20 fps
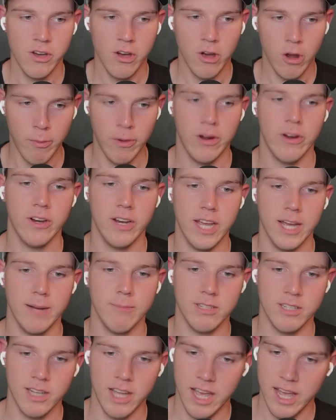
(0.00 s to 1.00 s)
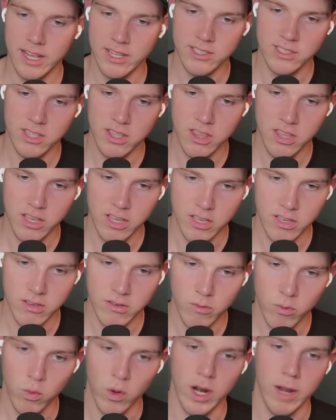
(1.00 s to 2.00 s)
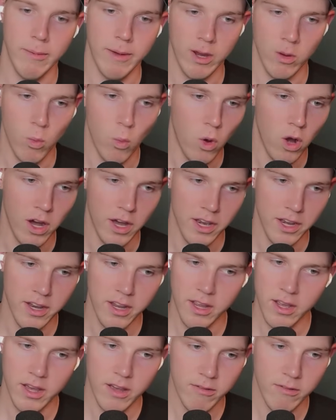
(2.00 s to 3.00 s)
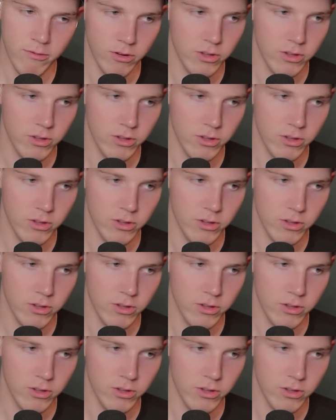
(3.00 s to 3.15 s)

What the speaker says: Omarion Hampton as the running back 1 for the